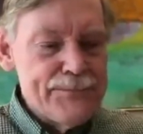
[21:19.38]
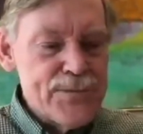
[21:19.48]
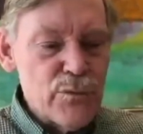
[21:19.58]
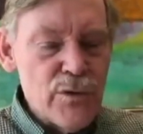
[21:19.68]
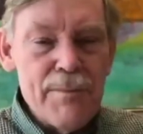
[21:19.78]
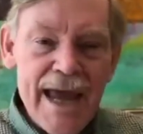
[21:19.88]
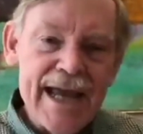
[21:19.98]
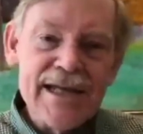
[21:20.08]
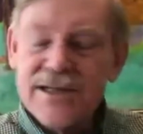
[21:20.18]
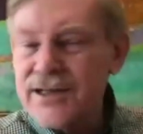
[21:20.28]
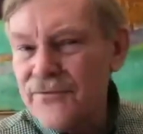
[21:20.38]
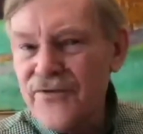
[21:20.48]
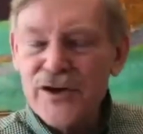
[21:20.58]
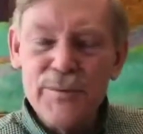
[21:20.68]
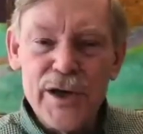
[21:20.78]
remains a
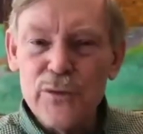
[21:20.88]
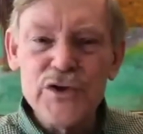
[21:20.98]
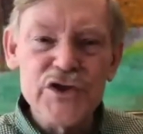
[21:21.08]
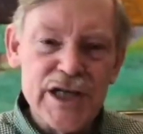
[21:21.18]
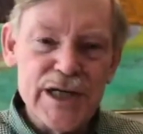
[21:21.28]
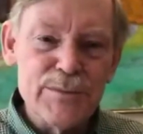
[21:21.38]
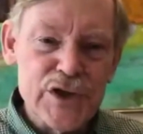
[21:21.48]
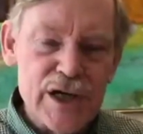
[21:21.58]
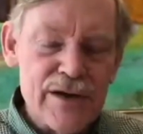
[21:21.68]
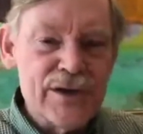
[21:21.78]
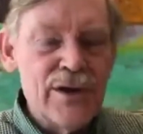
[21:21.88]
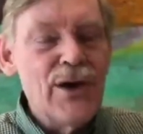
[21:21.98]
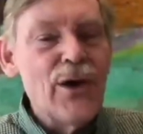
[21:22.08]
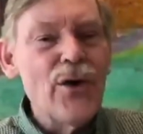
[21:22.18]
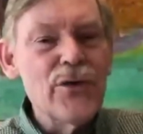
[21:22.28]
fundamental regime shift,
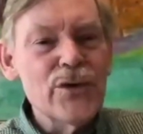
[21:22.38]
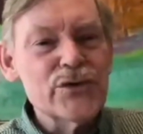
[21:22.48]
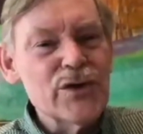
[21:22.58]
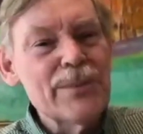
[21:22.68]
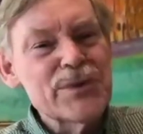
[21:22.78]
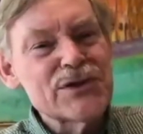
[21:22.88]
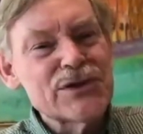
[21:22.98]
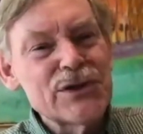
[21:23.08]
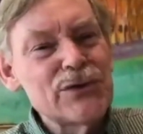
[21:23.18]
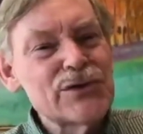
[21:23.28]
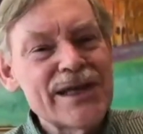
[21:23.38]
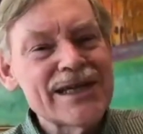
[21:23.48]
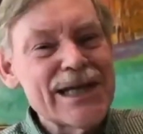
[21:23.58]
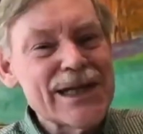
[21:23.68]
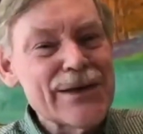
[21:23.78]
although Trump has used the
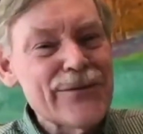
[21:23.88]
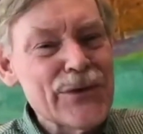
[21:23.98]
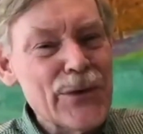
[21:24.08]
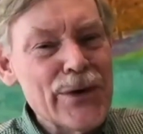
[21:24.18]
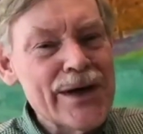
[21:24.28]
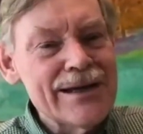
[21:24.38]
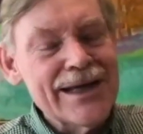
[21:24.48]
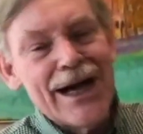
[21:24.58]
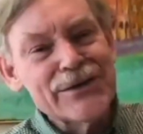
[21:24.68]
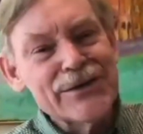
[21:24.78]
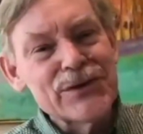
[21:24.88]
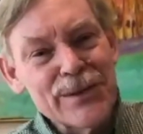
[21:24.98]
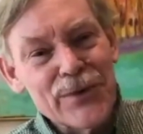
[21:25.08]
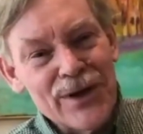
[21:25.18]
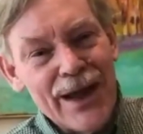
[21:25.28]
executive authority not to
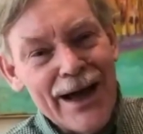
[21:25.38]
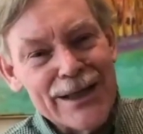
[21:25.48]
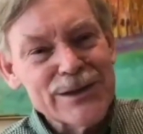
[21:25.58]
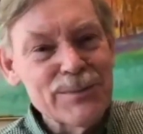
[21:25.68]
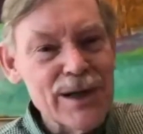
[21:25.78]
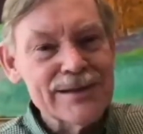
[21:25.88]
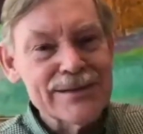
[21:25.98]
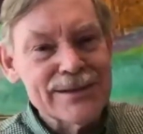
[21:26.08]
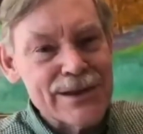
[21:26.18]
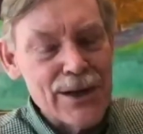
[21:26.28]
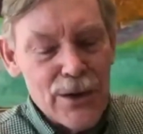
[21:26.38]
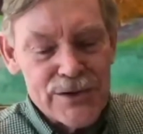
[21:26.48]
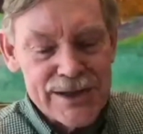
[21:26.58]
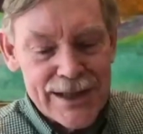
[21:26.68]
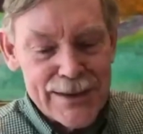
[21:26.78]
liberalize, but to close
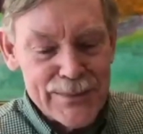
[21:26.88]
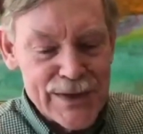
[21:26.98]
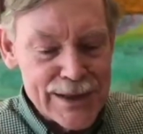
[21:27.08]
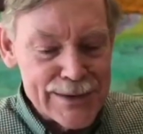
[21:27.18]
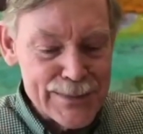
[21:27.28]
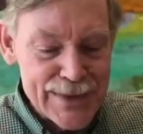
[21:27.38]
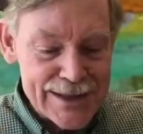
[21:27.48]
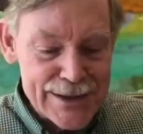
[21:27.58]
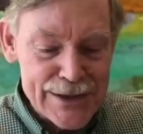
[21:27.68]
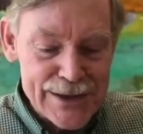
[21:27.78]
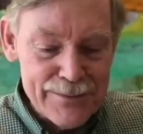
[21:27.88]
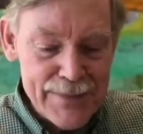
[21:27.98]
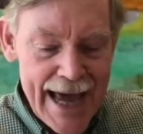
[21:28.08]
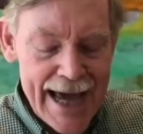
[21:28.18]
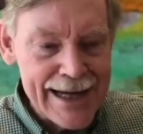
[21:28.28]
the system
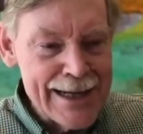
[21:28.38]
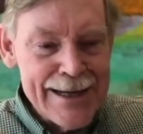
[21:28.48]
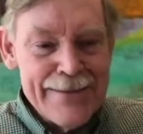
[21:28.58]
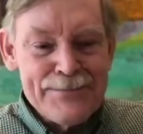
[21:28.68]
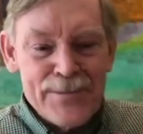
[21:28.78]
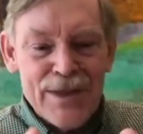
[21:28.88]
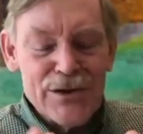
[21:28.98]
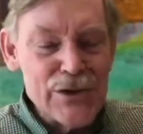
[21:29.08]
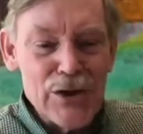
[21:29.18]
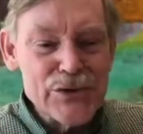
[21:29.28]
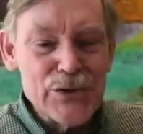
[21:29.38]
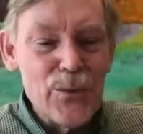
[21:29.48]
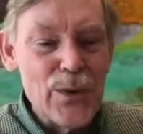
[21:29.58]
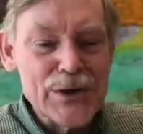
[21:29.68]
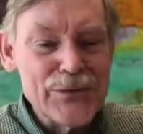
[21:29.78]
back. And there's also a
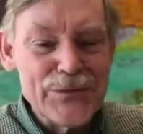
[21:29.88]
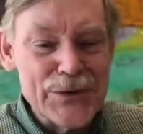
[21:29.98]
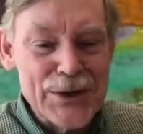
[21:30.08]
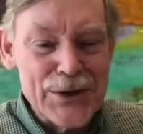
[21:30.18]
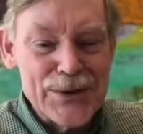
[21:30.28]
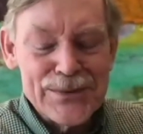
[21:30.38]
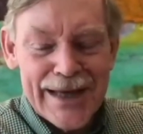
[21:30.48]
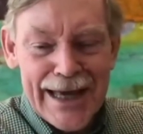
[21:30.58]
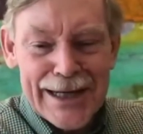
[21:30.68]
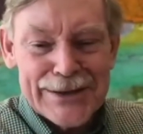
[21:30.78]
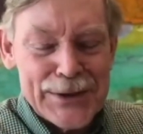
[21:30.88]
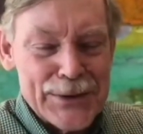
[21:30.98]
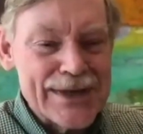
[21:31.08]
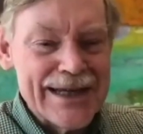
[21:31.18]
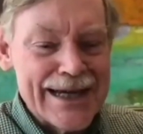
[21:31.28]
wonderful little anecdote
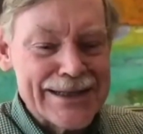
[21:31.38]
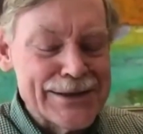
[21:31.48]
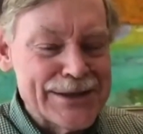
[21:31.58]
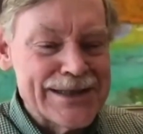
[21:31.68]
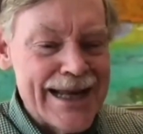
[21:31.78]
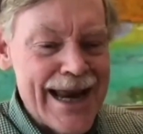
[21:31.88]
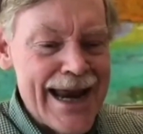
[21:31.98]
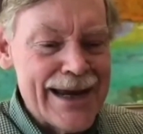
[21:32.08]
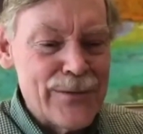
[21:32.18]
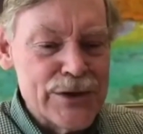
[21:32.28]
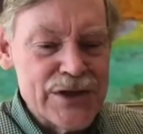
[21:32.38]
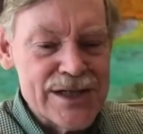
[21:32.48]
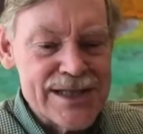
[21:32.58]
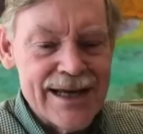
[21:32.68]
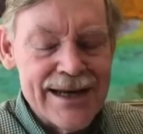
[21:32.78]
connected to today, which is
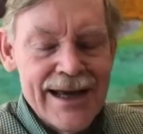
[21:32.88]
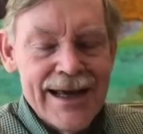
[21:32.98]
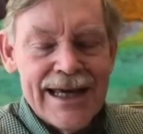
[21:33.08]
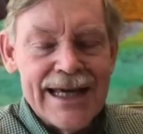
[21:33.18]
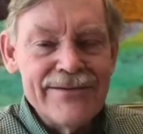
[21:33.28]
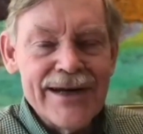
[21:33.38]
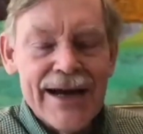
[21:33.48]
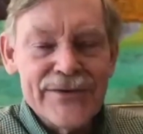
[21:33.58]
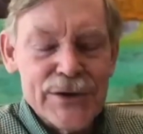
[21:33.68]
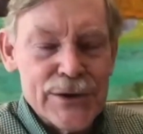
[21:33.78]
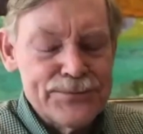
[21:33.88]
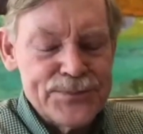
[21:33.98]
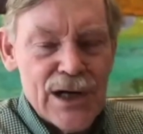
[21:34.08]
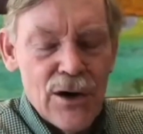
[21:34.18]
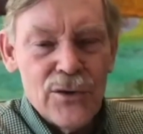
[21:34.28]
that even after
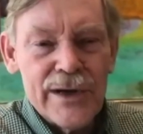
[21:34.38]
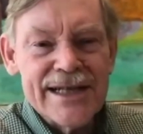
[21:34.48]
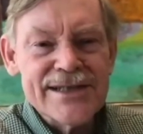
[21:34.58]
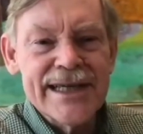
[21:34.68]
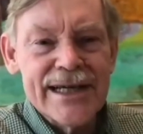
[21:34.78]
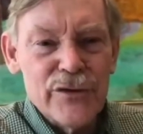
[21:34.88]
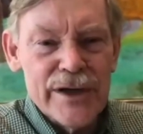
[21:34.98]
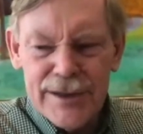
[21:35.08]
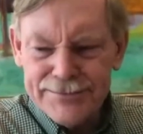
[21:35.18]
Hull gets the agreement,